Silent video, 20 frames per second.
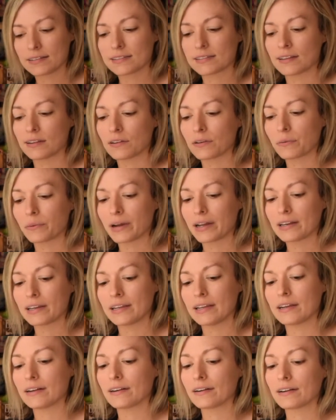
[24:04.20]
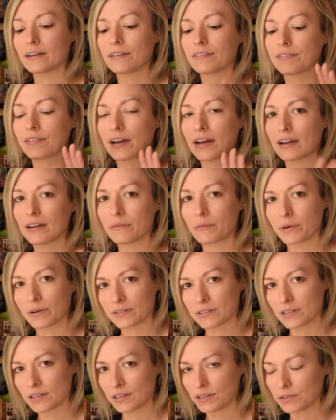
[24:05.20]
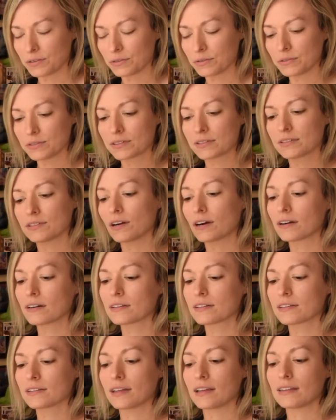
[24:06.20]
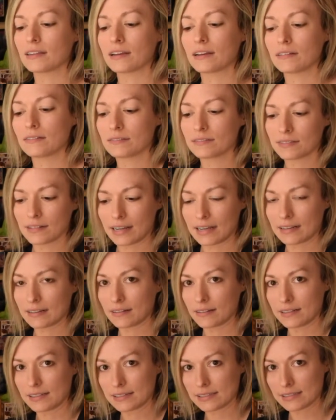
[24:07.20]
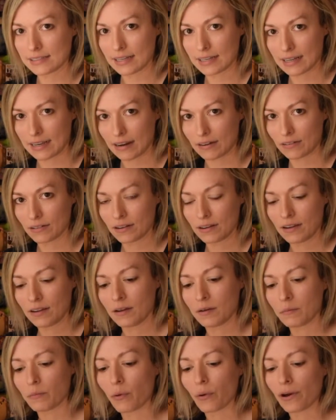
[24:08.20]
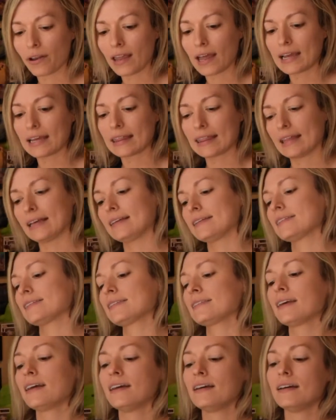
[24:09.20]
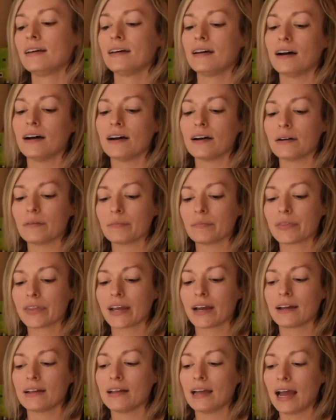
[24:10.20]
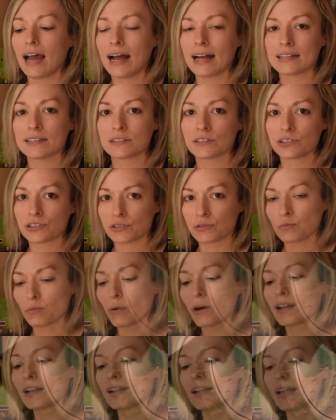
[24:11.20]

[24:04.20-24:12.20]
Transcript: silhouette here. If I were to use darts, then they'd likely stick out more like this. It has just 1